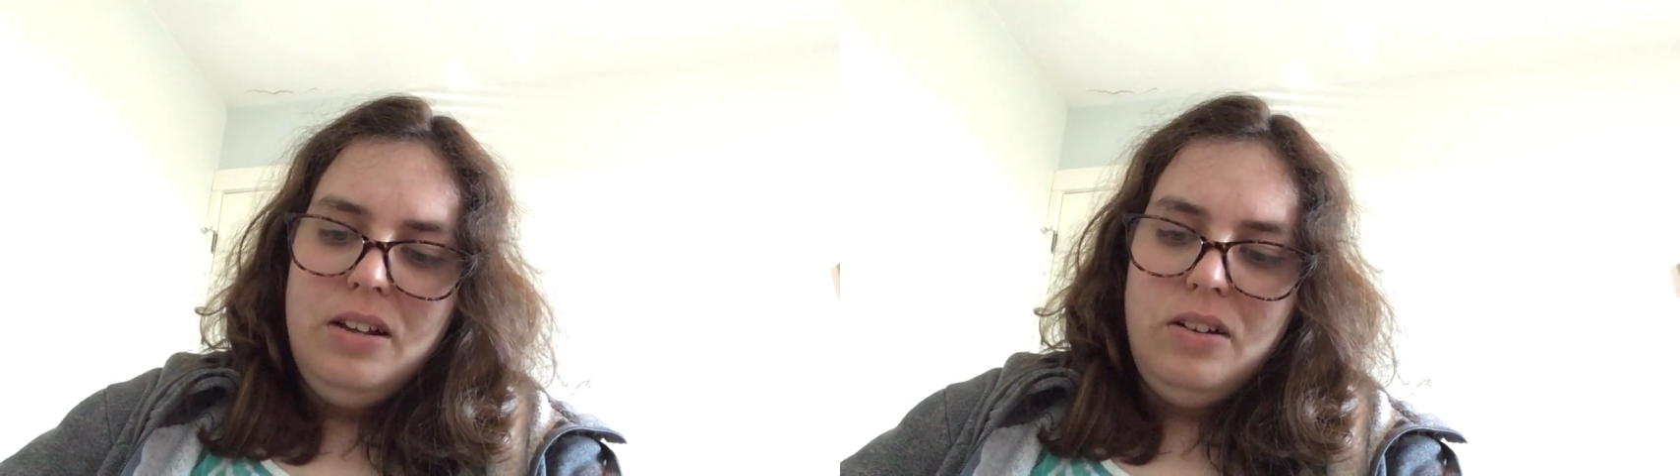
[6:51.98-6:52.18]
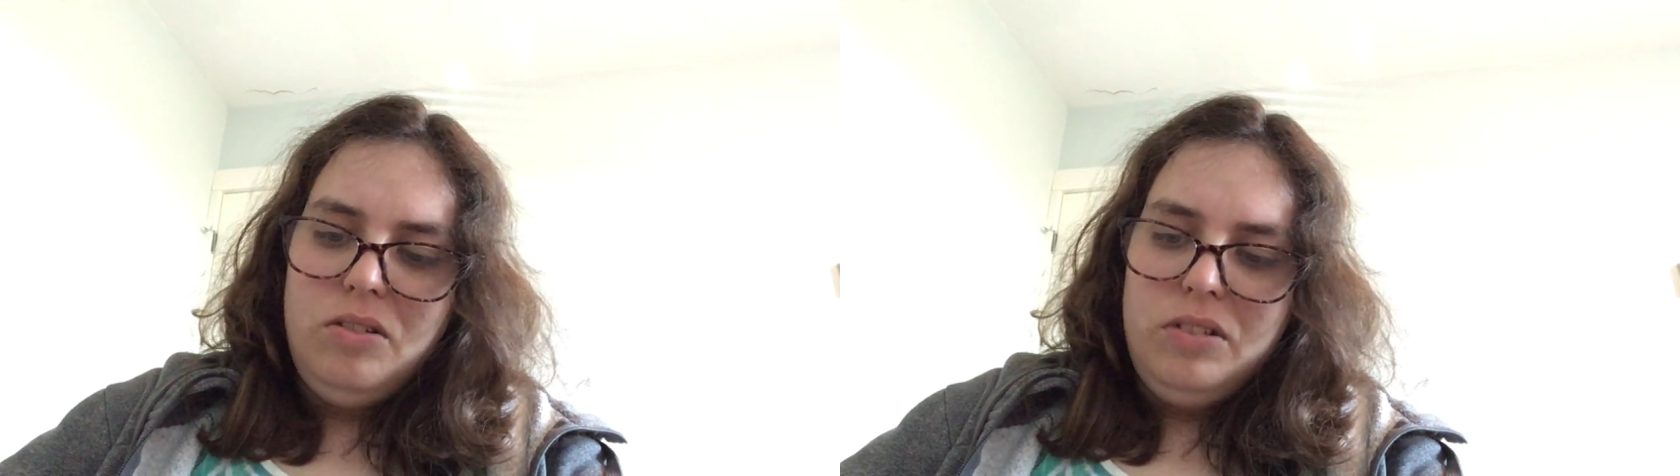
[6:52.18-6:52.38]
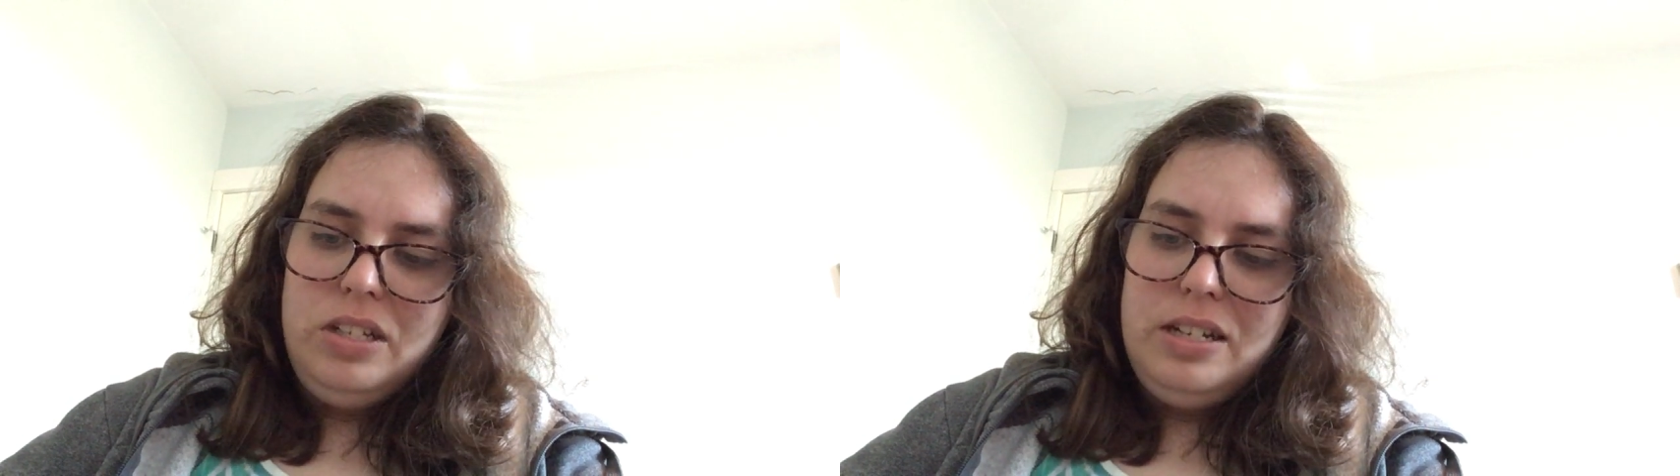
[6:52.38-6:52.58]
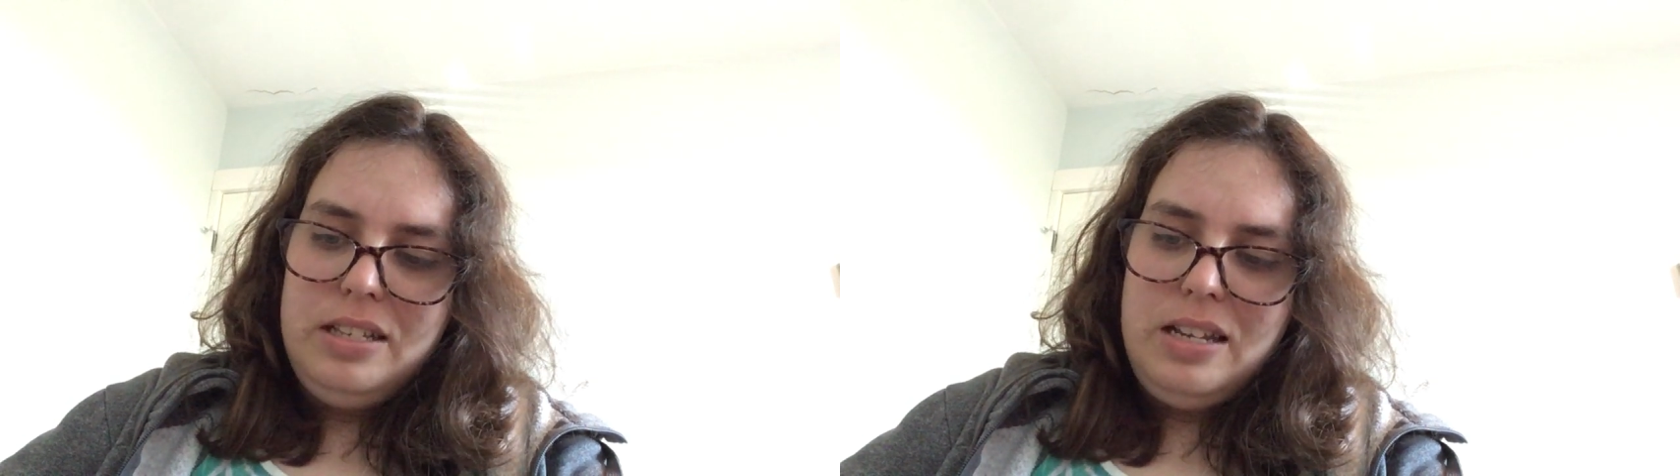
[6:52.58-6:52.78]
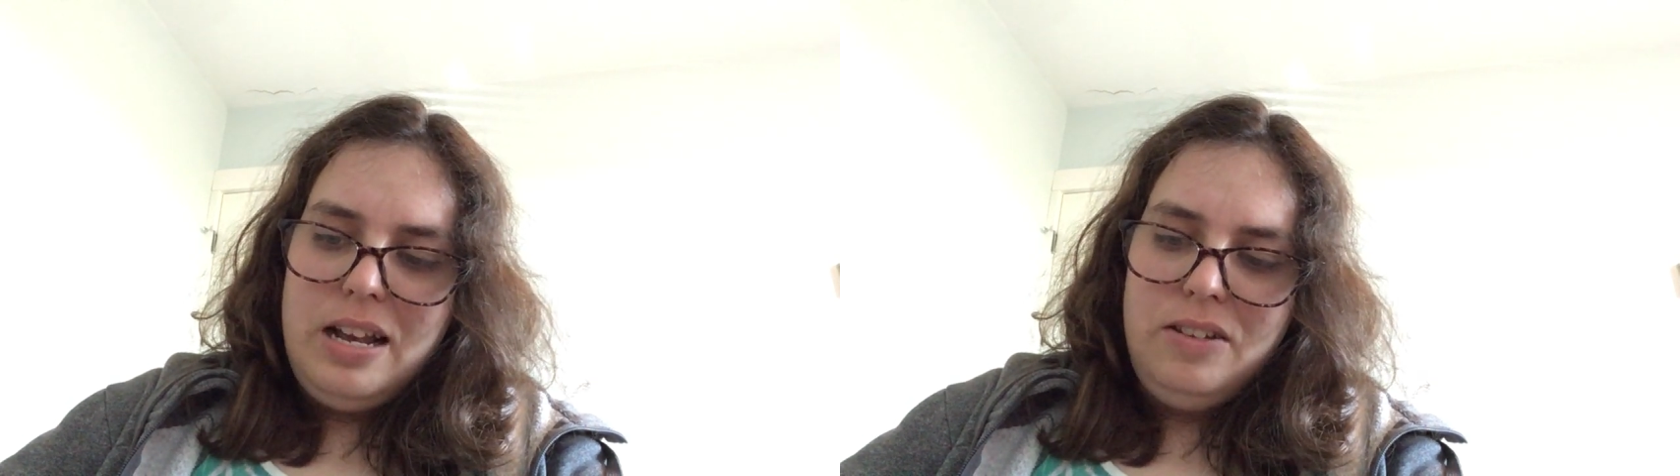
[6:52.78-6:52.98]
Only
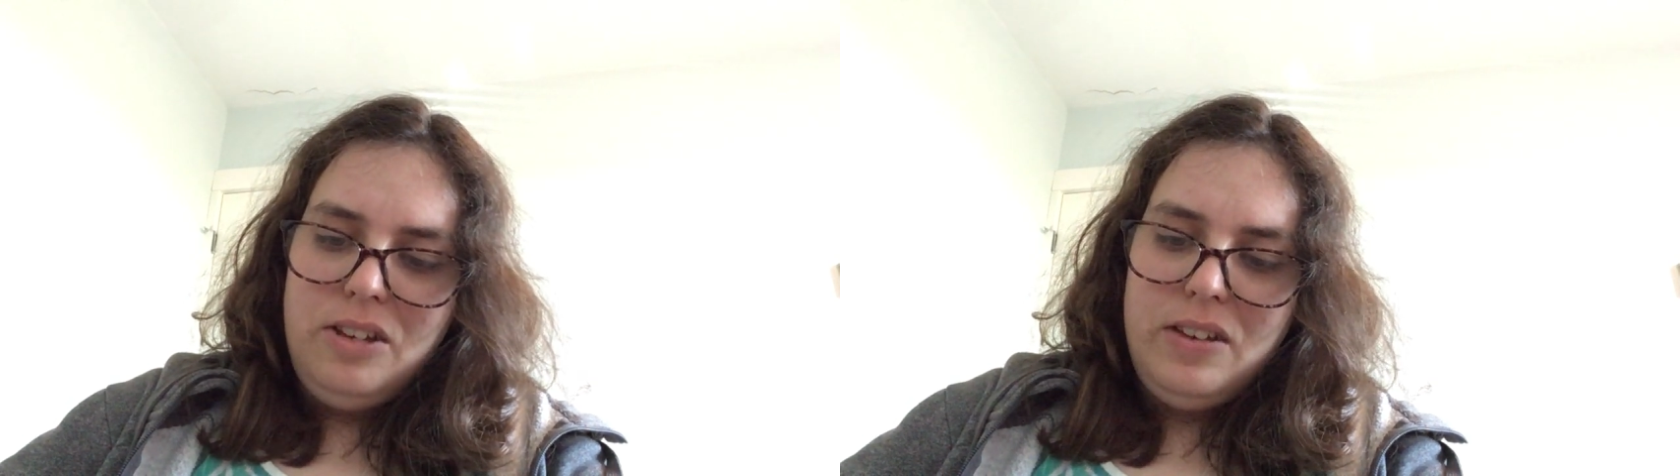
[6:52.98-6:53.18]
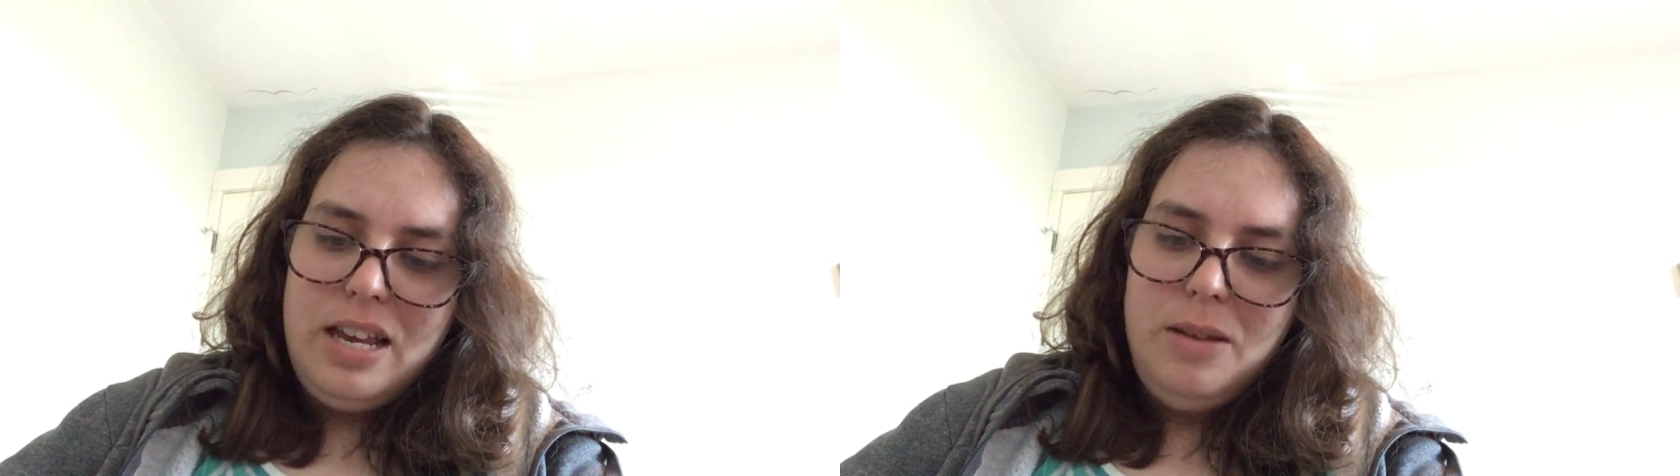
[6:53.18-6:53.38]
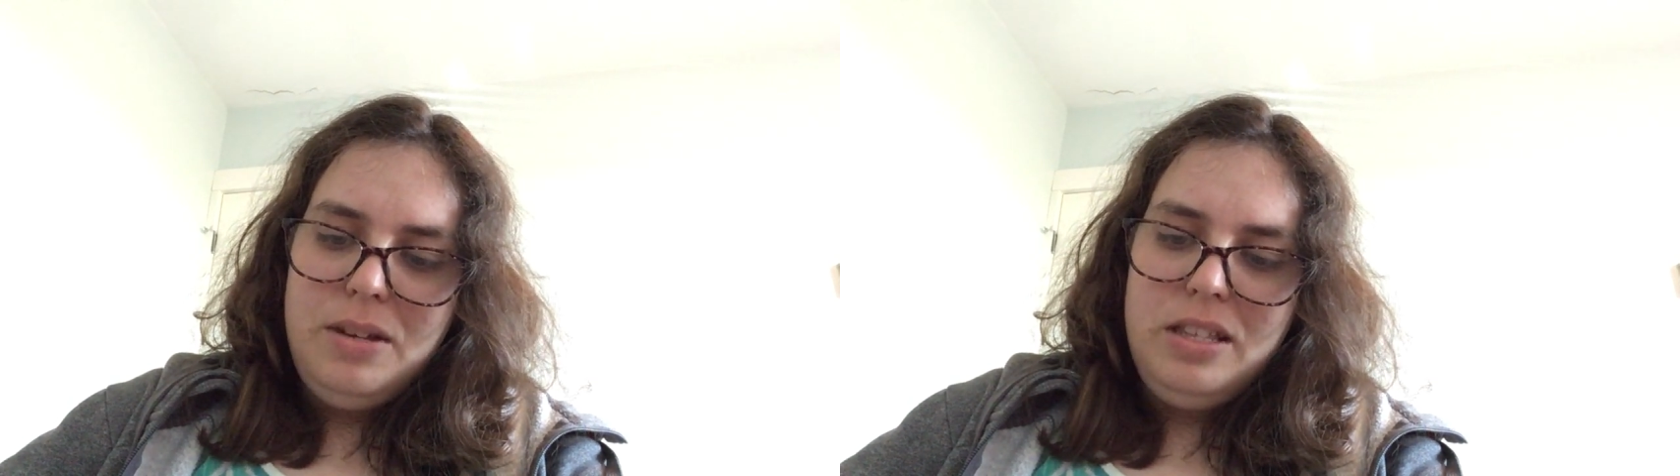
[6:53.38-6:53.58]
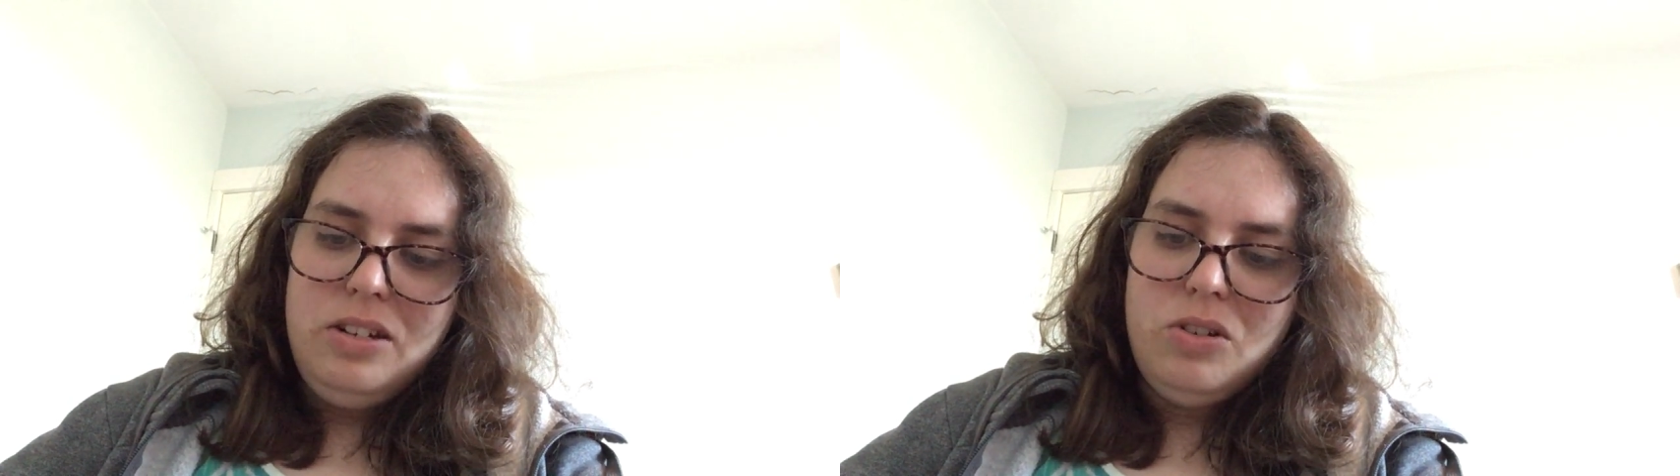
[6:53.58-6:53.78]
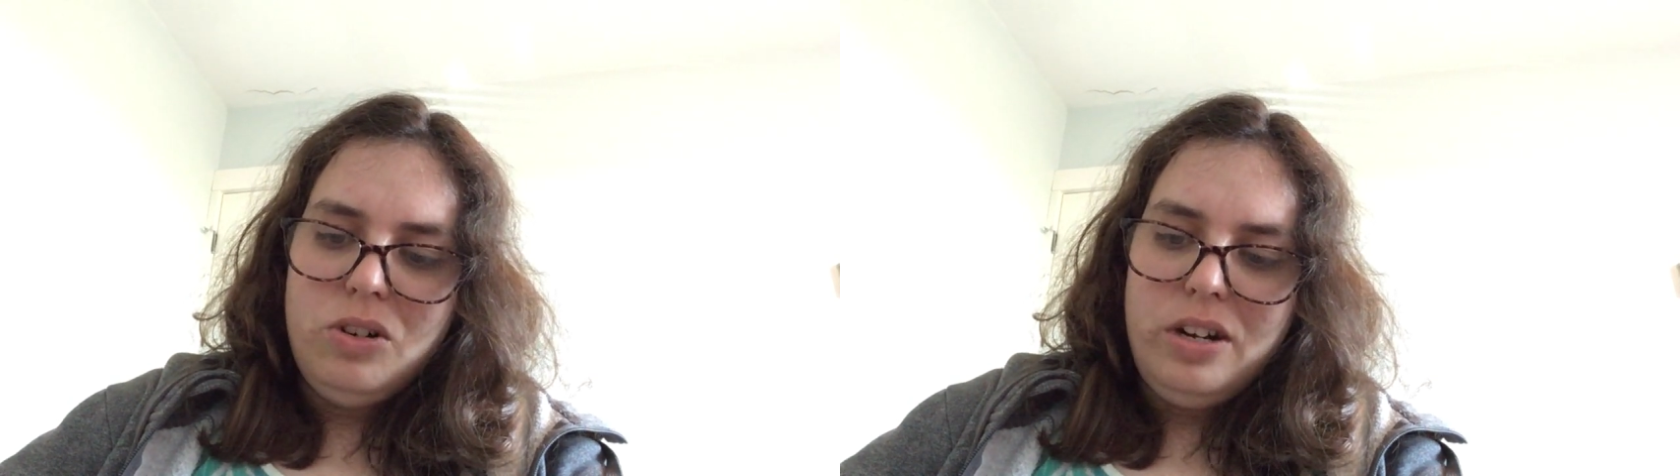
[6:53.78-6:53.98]
just now you came in
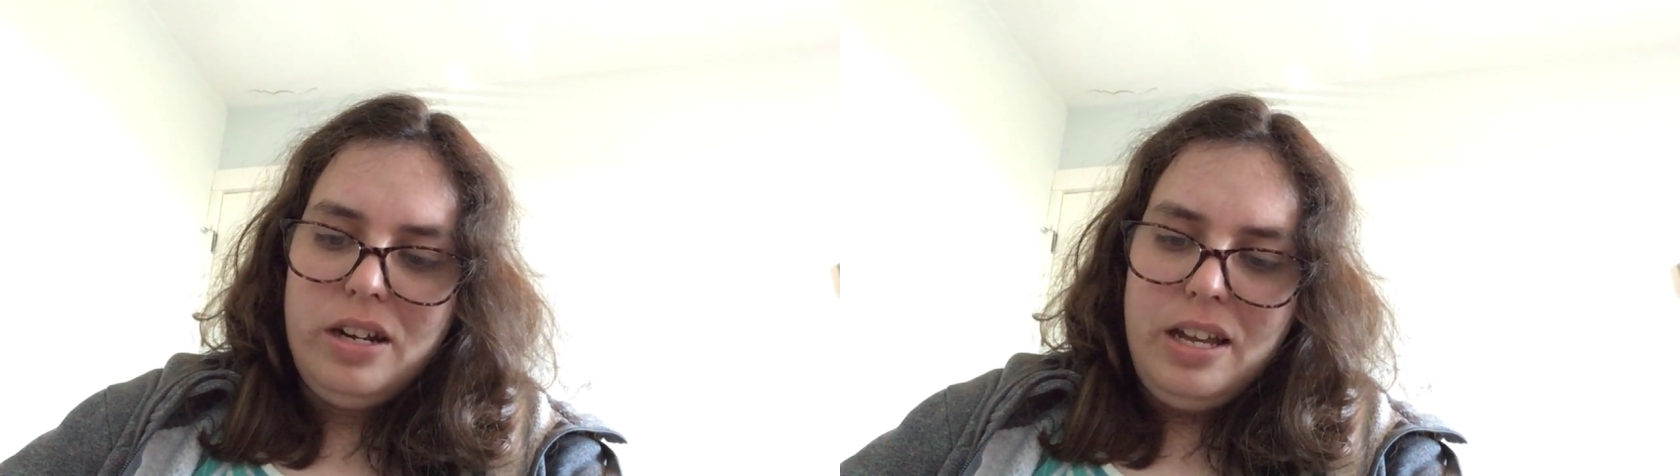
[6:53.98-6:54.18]
the door,